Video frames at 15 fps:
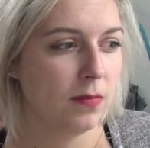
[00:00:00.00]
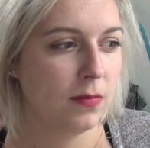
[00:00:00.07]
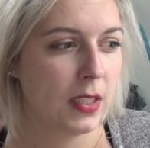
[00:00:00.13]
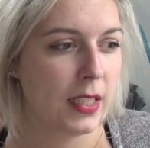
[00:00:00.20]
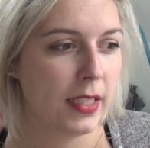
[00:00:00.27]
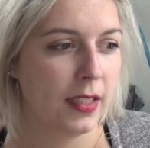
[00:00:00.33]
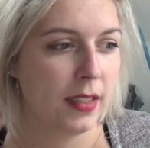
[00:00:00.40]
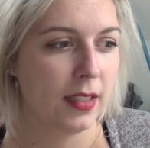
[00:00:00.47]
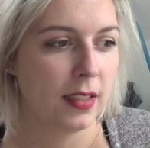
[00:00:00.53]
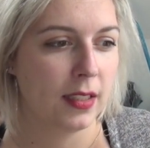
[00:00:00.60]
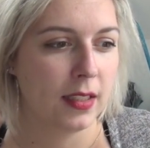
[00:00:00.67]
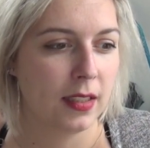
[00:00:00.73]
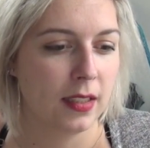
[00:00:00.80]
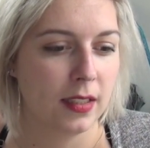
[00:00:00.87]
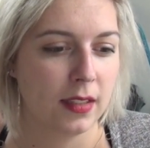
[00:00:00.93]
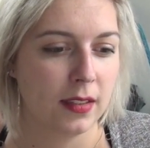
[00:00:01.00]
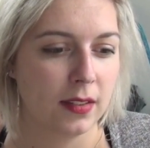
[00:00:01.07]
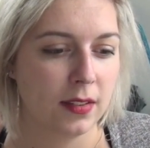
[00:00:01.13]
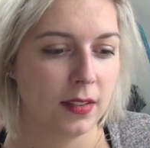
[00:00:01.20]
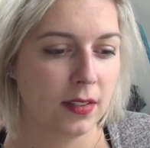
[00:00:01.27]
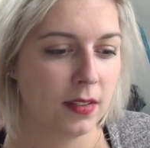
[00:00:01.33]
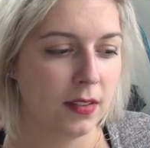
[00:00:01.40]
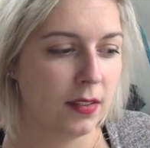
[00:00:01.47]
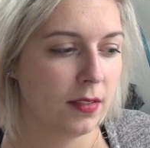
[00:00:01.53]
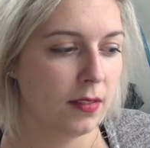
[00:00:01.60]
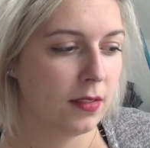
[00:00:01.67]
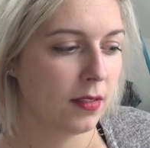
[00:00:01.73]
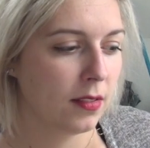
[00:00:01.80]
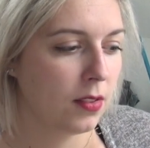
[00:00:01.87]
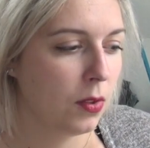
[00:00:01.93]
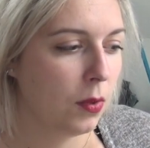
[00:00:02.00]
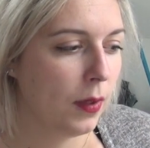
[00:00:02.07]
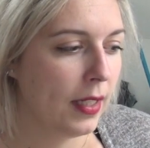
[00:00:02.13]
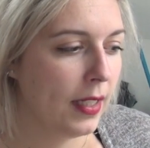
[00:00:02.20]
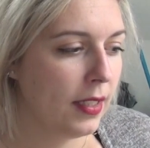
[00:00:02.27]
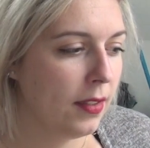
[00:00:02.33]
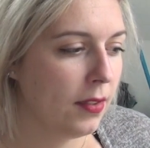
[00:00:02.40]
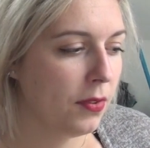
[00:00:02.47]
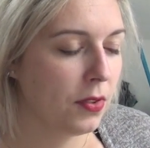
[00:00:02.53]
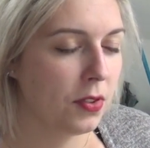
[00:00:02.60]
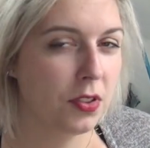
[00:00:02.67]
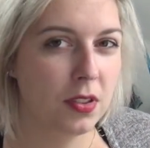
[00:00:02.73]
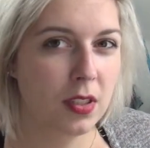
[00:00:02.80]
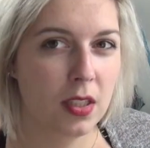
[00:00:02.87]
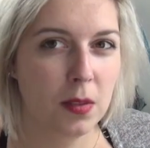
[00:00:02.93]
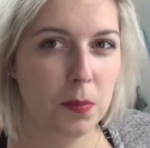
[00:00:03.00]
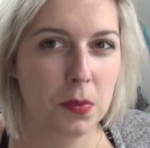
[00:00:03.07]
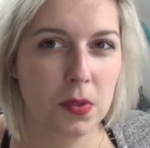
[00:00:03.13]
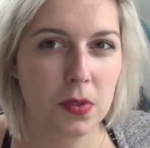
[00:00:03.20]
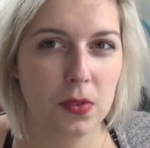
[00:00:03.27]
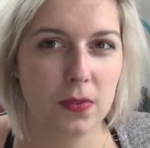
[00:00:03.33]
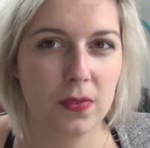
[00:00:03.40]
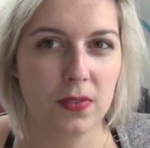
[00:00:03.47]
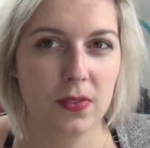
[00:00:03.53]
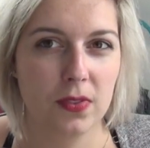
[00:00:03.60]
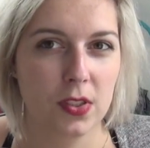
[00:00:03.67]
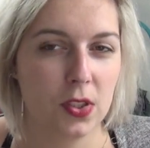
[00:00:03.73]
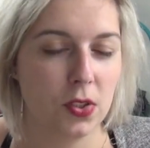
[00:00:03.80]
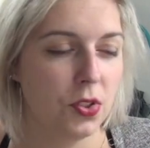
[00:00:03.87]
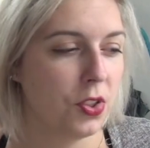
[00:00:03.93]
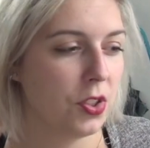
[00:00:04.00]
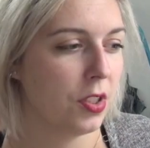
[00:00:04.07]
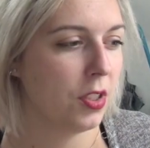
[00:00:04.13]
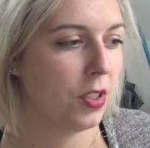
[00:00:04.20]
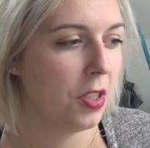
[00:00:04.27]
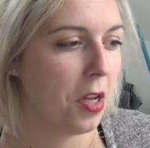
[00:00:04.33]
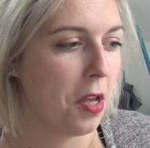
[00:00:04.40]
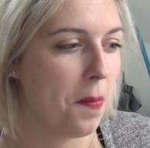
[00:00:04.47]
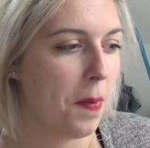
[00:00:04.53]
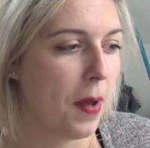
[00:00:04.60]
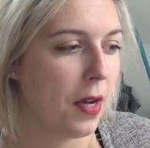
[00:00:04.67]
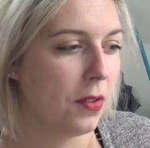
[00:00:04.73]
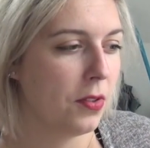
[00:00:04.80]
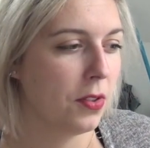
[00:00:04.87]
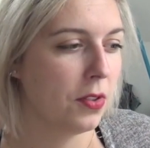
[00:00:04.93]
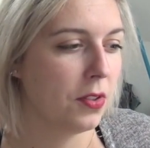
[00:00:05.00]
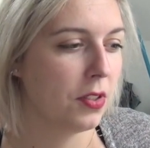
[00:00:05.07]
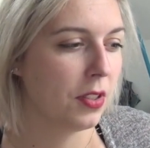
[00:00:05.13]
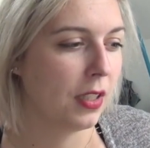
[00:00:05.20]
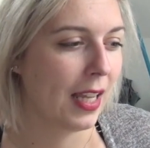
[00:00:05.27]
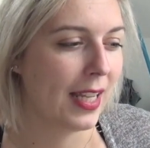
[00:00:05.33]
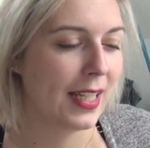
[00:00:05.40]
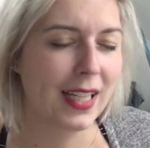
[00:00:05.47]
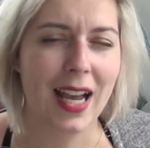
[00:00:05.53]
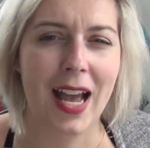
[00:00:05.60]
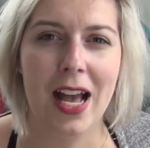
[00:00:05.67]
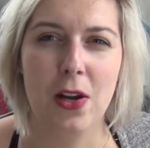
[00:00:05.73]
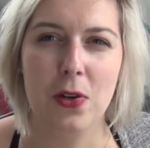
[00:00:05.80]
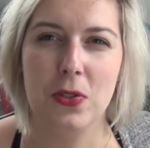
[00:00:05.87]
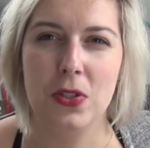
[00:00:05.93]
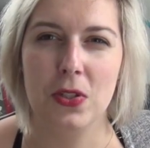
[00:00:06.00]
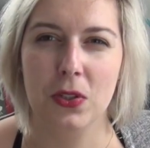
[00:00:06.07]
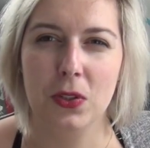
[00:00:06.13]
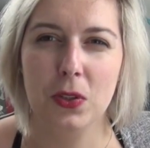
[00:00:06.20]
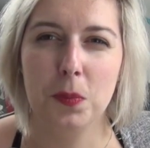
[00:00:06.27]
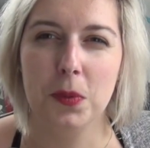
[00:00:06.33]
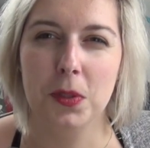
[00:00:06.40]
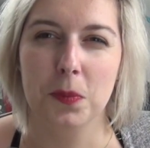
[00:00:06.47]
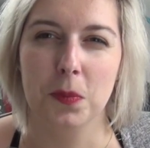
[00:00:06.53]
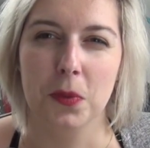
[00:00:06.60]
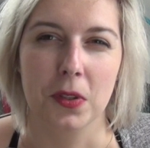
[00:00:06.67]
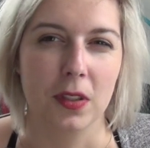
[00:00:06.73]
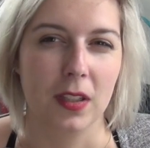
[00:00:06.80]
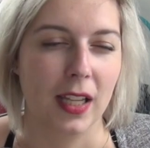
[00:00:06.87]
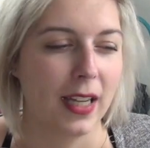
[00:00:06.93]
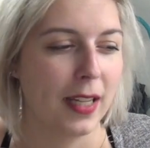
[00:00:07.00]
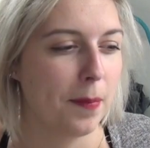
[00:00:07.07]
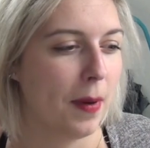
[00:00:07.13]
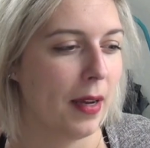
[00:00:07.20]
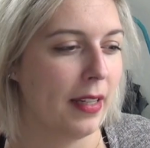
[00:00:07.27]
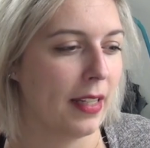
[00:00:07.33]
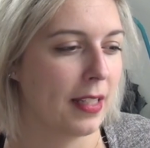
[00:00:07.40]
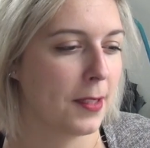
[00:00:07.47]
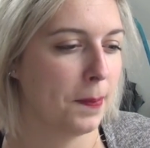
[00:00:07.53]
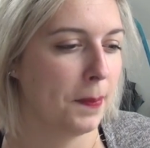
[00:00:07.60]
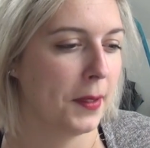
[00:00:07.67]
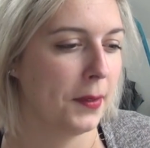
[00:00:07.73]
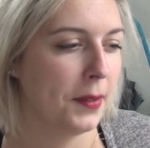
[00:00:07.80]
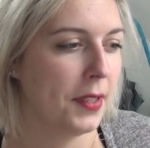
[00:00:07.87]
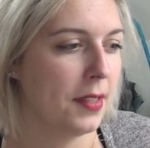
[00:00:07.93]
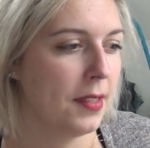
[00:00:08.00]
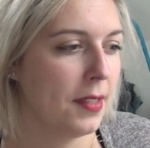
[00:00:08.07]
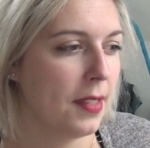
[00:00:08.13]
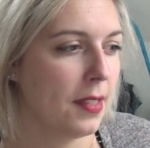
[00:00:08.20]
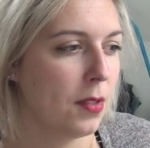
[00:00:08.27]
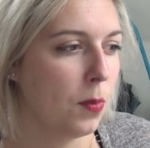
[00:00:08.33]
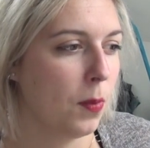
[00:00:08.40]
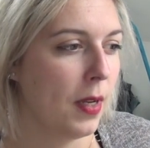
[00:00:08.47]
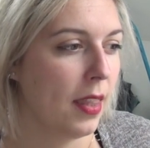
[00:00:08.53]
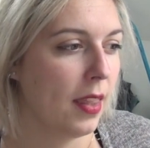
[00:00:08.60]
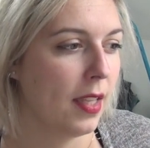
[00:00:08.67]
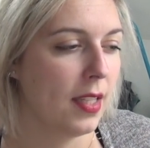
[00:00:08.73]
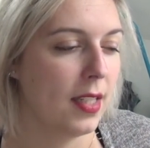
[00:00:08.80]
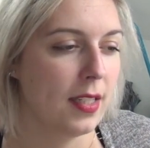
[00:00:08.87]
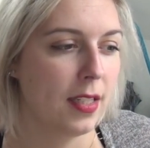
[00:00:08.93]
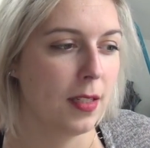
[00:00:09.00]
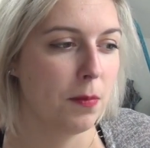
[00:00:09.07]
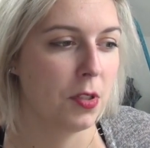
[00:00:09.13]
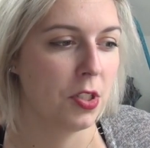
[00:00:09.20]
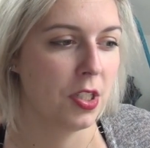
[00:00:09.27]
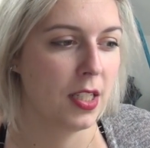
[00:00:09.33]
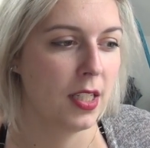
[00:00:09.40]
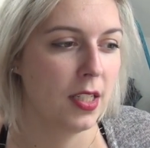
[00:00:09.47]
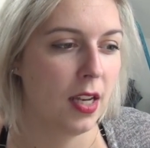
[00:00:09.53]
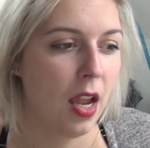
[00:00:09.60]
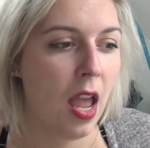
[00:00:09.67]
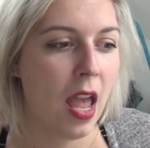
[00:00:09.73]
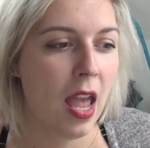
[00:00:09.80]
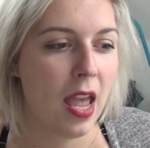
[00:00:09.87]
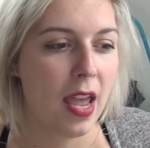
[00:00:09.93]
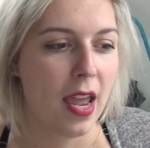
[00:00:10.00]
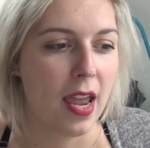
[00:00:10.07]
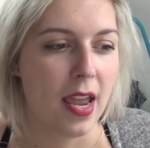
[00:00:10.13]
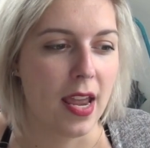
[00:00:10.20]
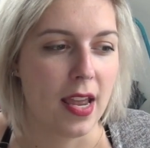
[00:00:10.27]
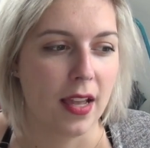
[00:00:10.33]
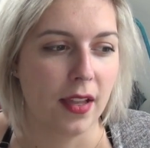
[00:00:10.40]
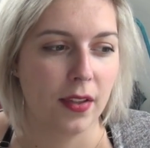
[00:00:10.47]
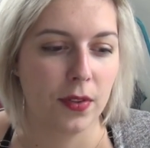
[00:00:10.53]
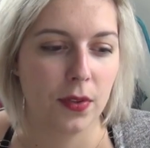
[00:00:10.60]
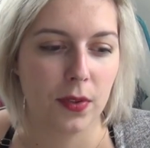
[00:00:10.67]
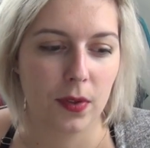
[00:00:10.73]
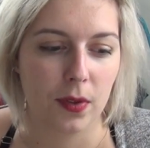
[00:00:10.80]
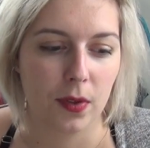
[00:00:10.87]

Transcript: in the quite foreseeable future about not like a how-to, but more like my experiences with a knitting machine and